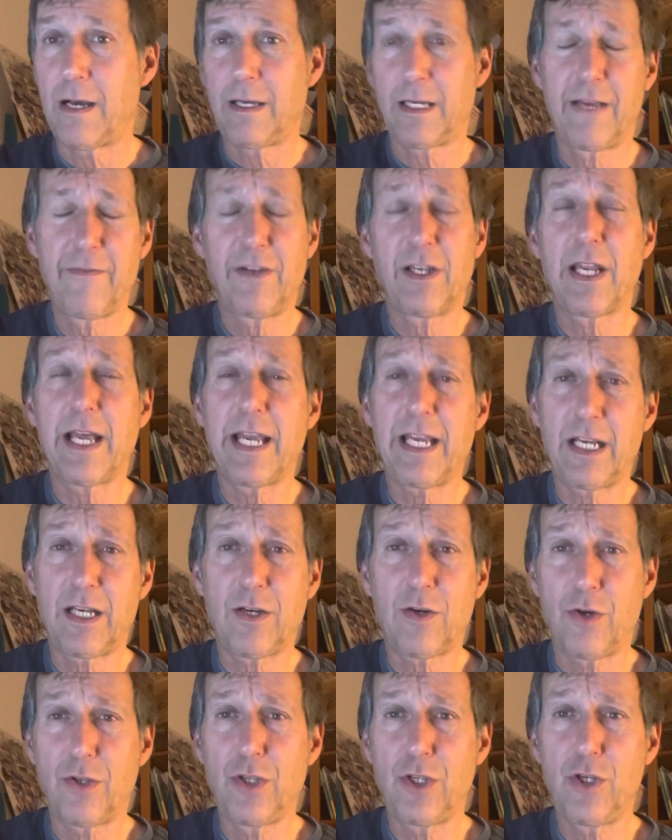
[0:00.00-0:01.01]
give a like
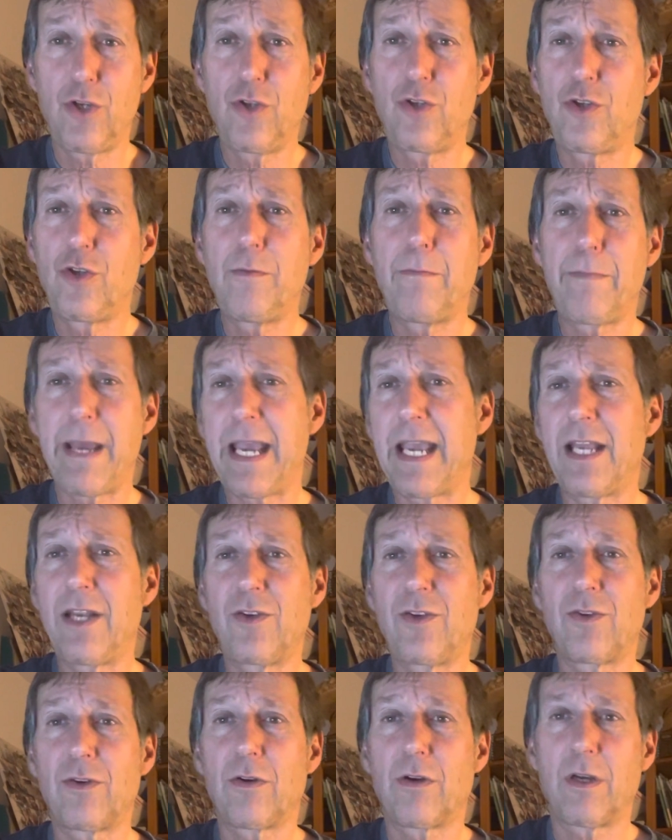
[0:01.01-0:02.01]
on the YouTube
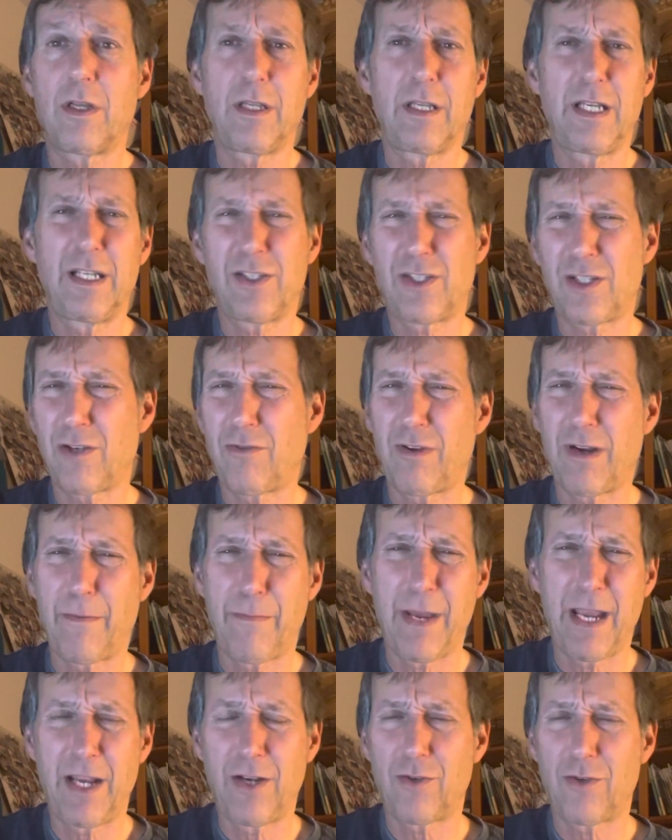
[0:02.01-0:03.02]
page or on the Instagram
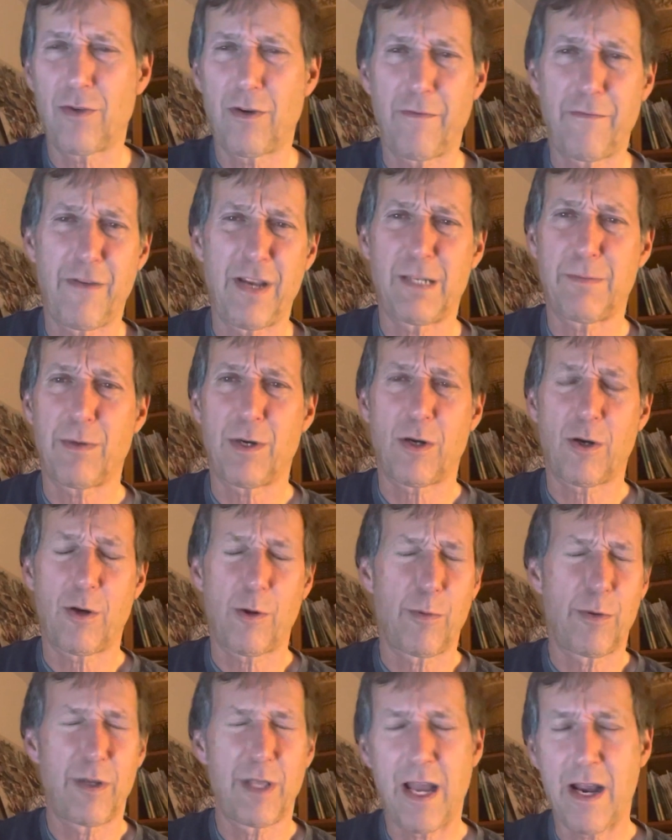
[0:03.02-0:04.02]
page or on Facebook or
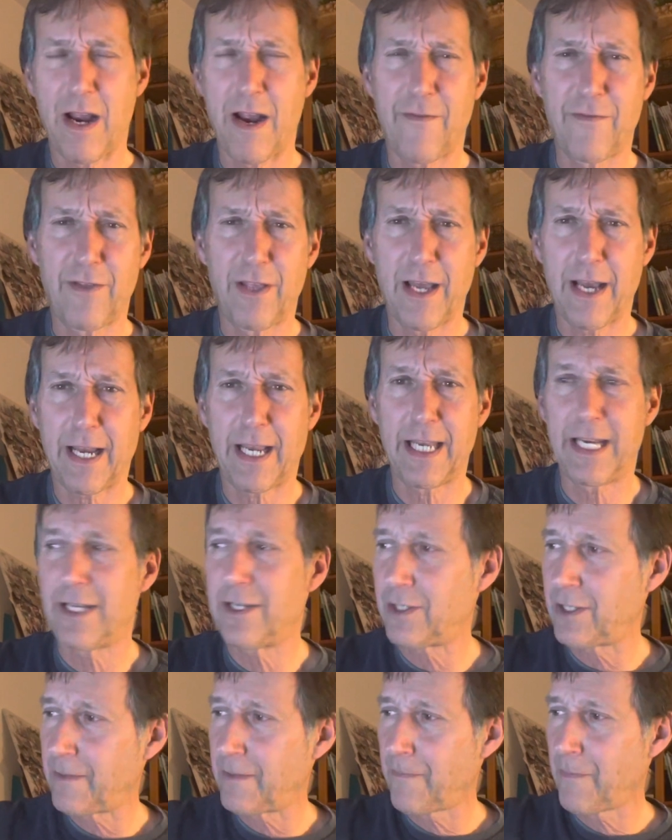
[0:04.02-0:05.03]
wherever the heck it is.